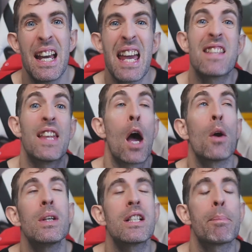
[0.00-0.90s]
is that it
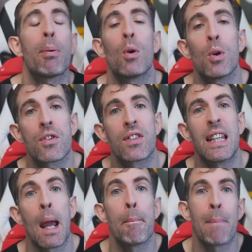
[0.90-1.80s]
only supports
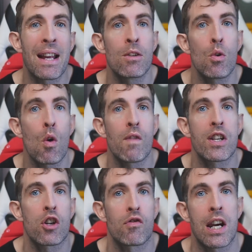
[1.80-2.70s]
the manual
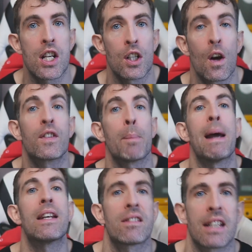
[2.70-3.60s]
registration of
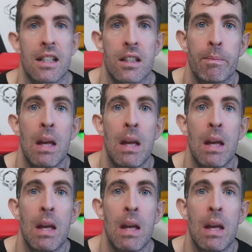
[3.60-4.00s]
dependencies.